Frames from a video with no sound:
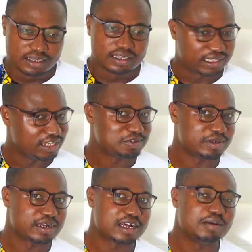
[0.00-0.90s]
Yes, you
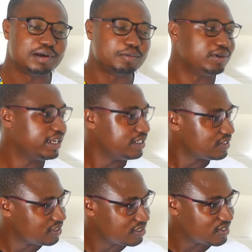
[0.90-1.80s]
can come up with
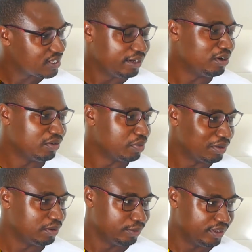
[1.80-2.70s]
additions. I don't have a
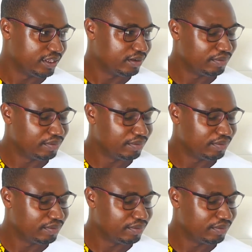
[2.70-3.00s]
problem with that.